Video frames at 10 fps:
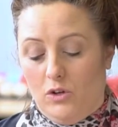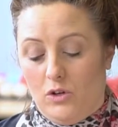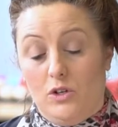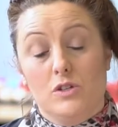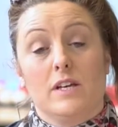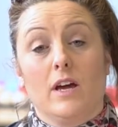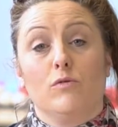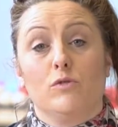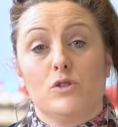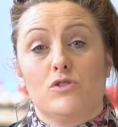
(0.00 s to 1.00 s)
you can use a
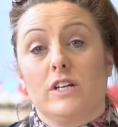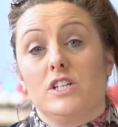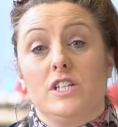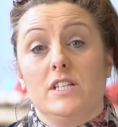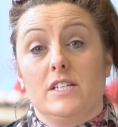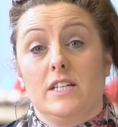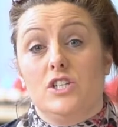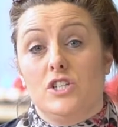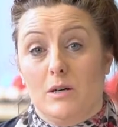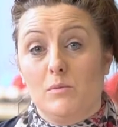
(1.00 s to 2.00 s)
helpful strategy to
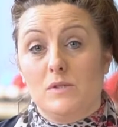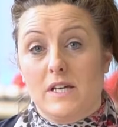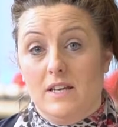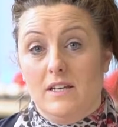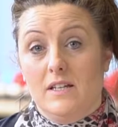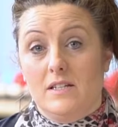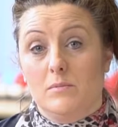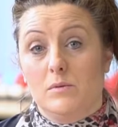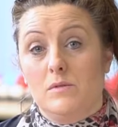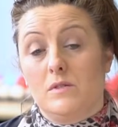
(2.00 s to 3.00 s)
teach doubles and near
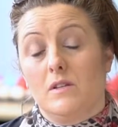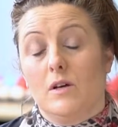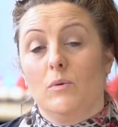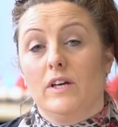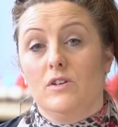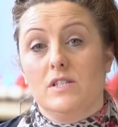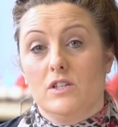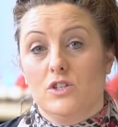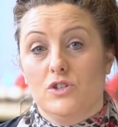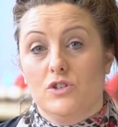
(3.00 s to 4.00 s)
doubles that we use
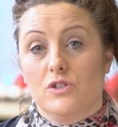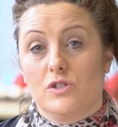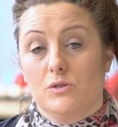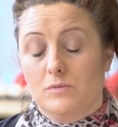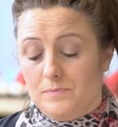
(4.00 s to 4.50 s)
in the junior school.